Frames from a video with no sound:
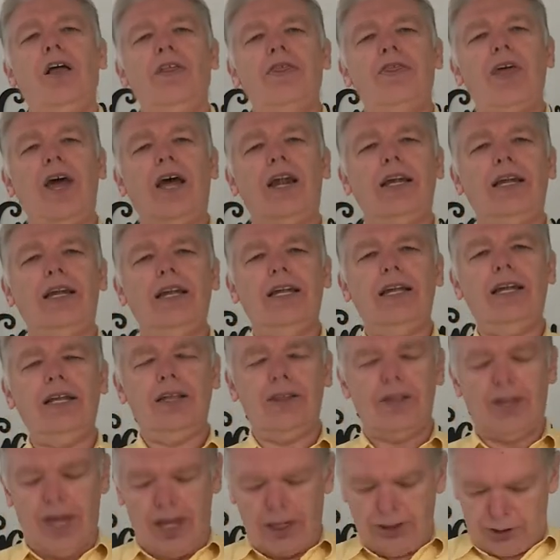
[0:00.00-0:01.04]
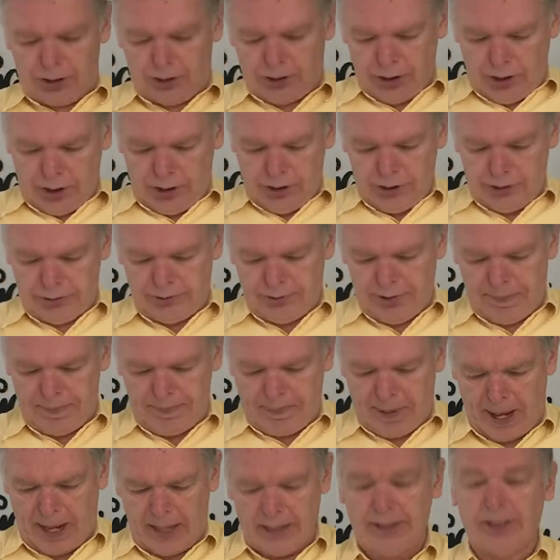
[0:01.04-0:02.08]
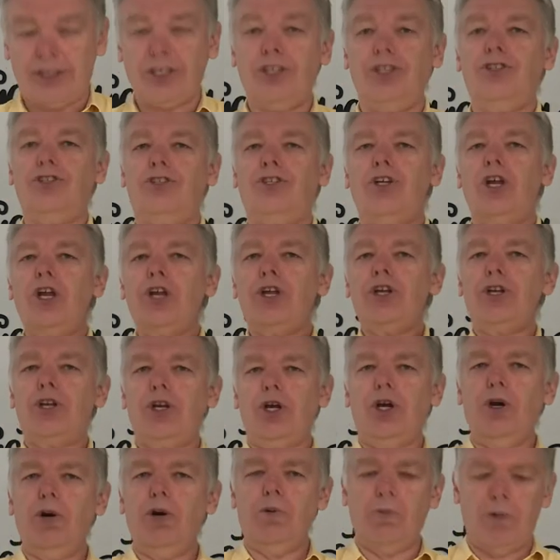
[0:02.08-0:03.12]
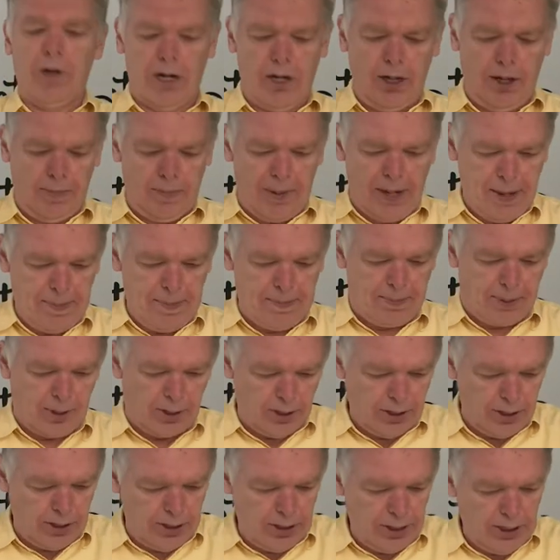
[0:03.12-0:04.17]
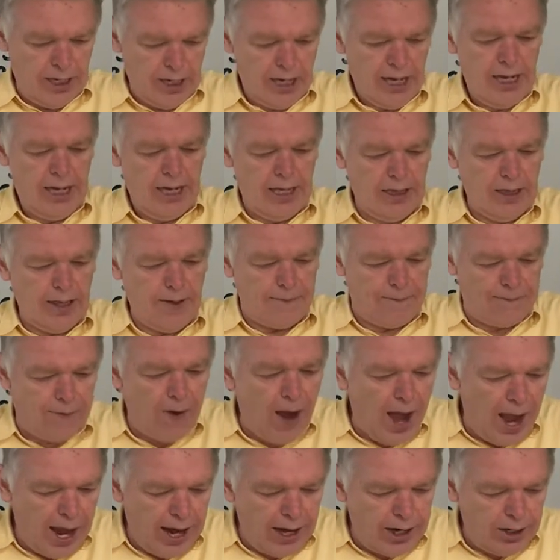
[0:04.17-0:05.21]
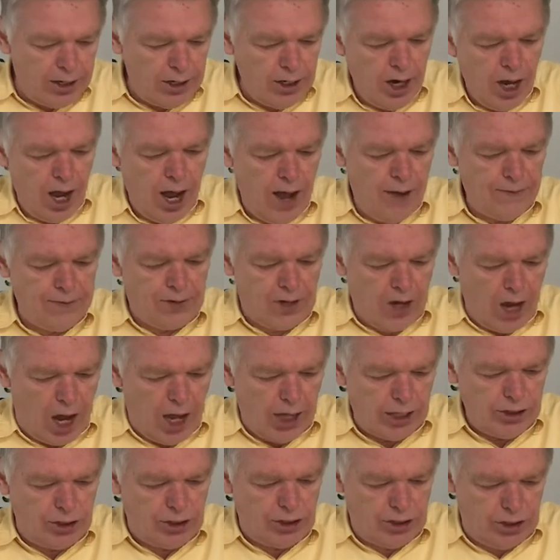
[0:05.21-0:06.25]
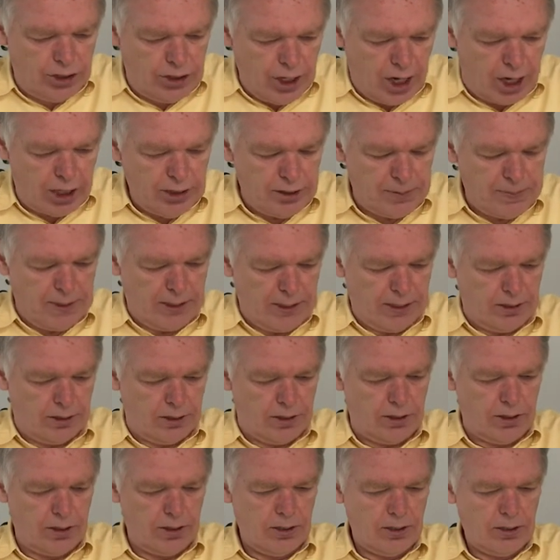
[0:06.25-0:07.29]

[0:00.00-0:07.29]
that, that shows repentance, you will be burned in the fire of God's judgment.